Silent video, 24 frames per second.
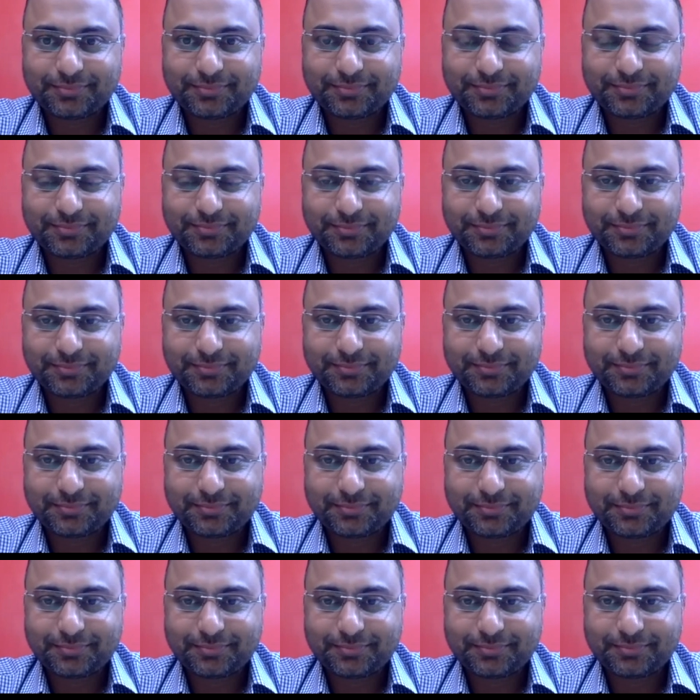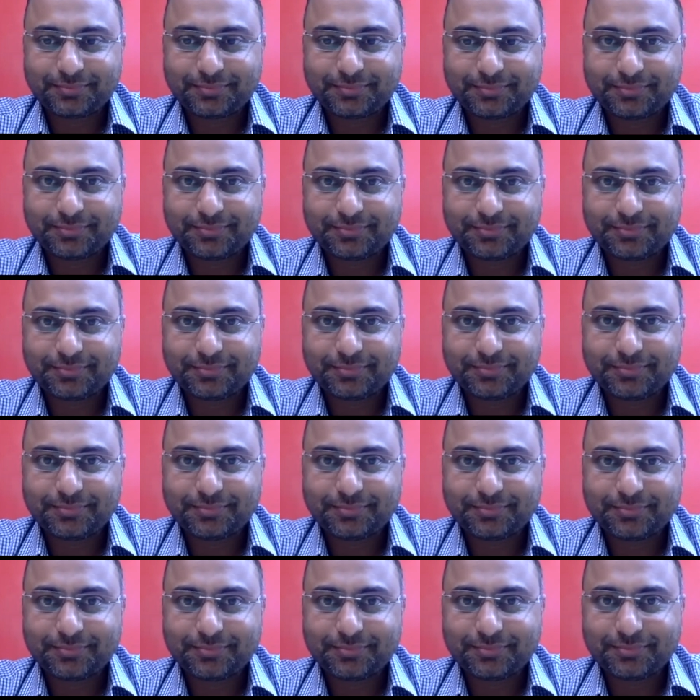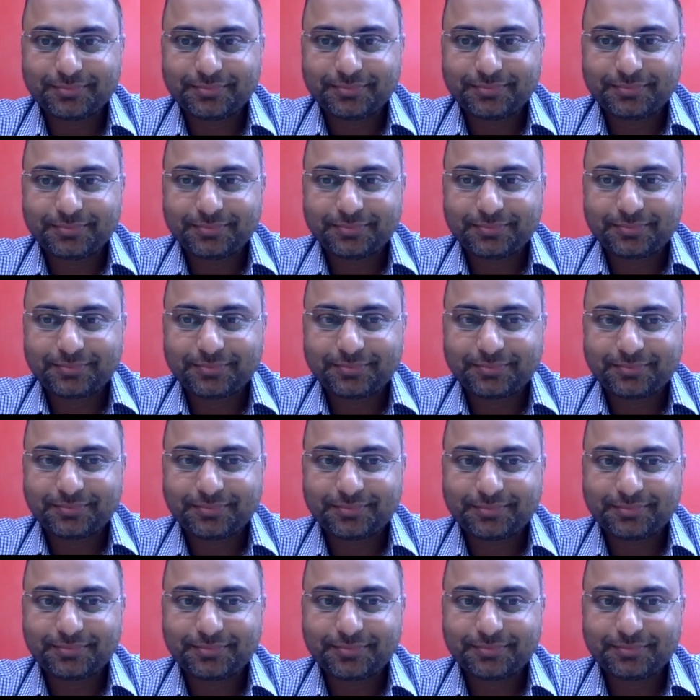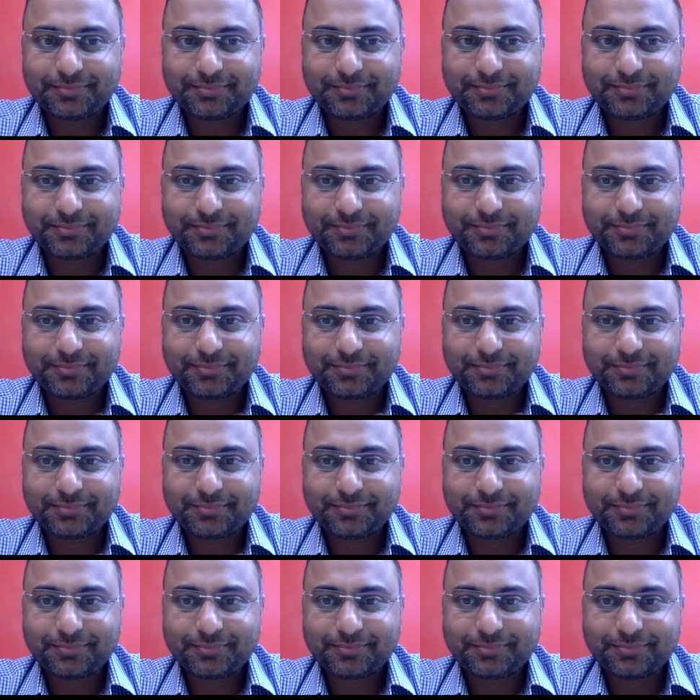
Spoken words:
(silent)